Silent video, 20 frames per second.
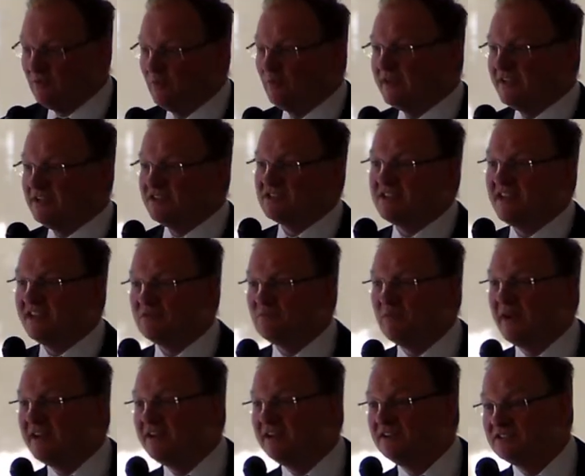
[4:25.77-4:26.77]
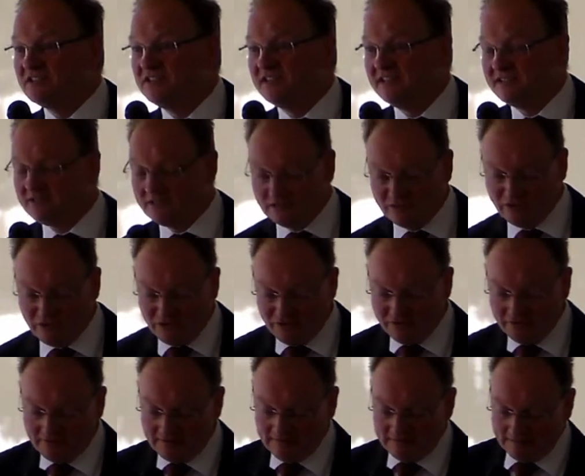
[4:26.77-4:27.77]
and what we as Tasmanians are here to
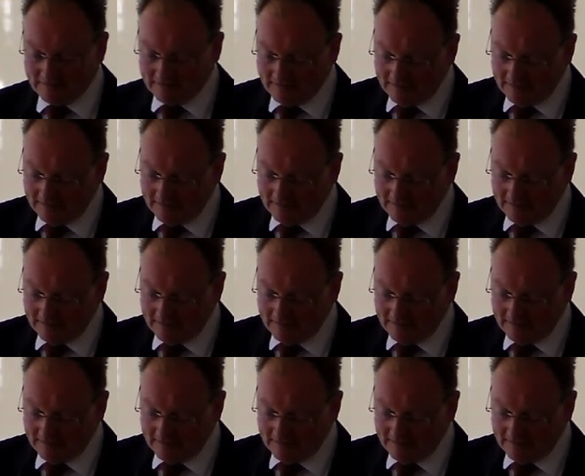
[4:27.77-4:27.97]
learn